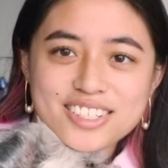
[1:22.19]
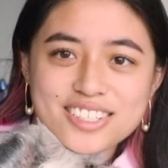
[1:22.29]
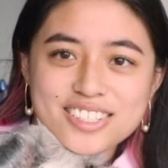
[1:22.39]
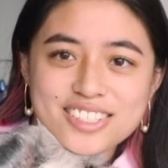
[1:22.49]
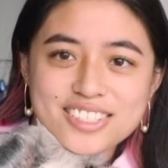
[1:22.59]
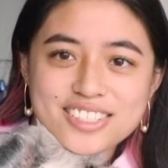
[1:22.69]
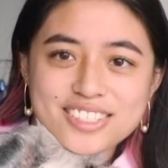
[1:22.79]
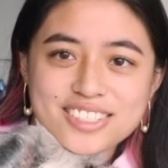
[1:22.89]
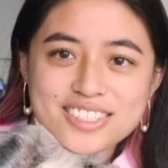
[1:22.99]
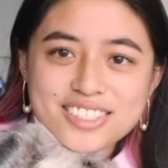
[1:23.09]
She's
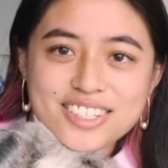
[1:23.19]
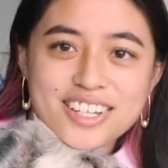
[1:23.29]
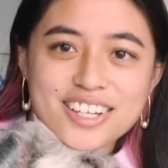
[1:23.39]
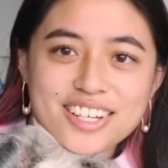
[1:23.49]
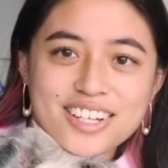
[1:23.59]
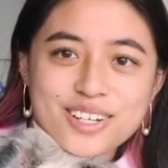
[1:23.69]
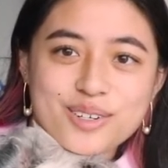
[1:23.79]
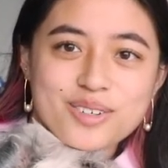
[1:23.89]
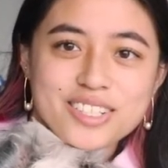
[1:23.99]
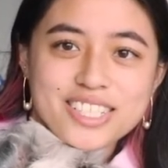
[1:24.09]
just
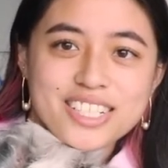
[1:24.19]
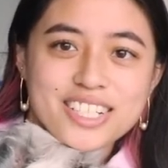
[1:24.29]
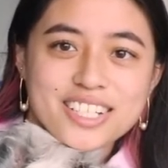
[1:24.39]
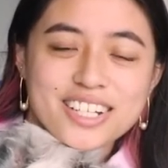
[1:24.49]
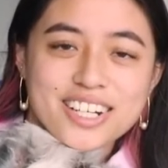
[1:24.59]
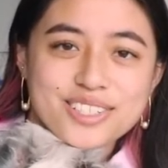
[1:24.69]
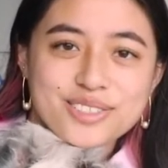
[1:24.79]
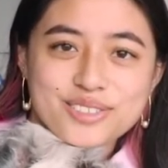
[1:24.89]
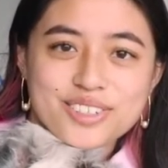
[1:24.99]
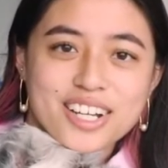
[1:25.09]
wanting a
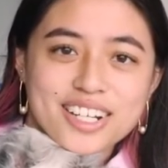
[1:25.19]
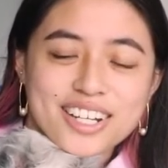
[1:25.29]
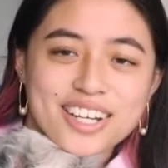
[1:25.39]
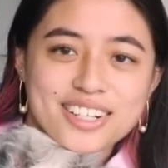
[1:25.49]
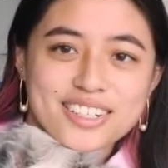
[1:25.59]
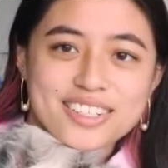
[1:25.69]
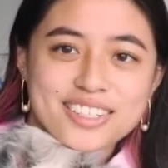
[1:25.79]
cuddle right now.